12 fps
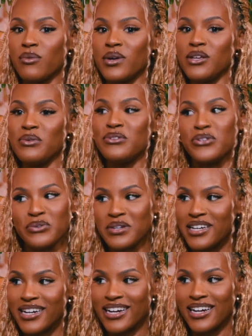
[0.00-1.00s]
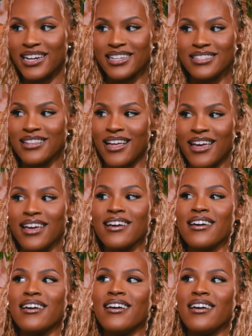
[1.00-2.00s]
When you do hear it, it's
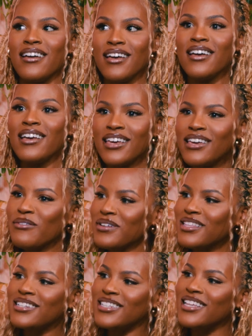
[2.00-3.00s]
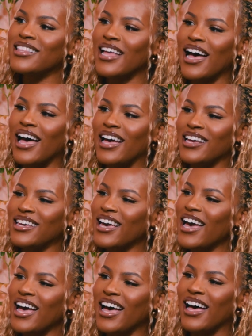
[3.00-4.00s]
like, he really did that.
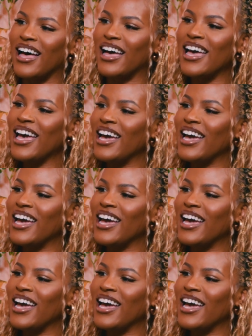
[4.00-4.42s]
Yeah.